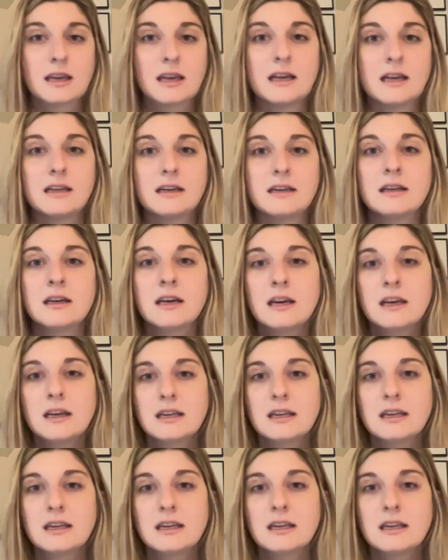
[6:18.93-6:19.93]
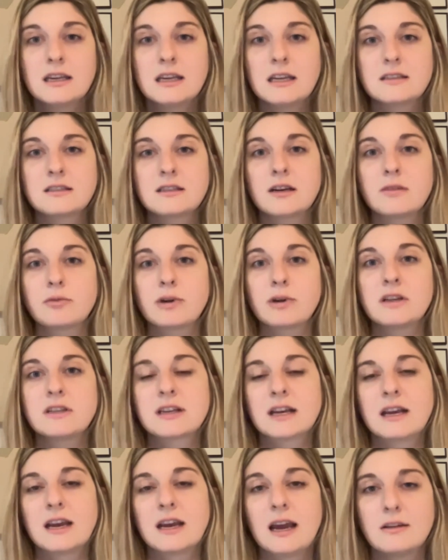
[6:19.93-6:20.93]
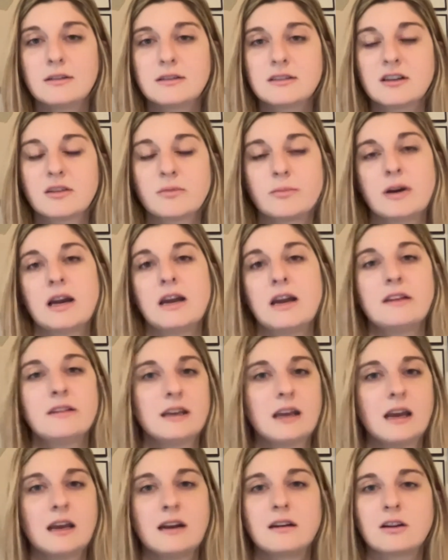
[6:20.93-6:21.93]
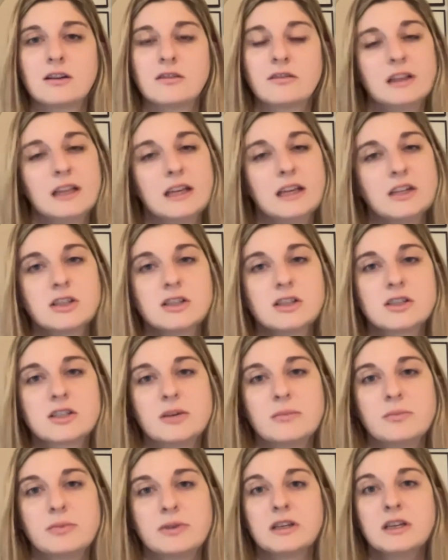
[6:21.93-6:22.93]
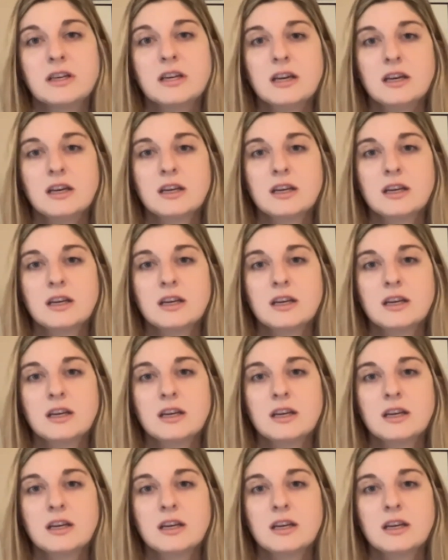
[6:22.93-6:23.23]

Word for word: And he ended up renting a house nearby and they had a good relationship and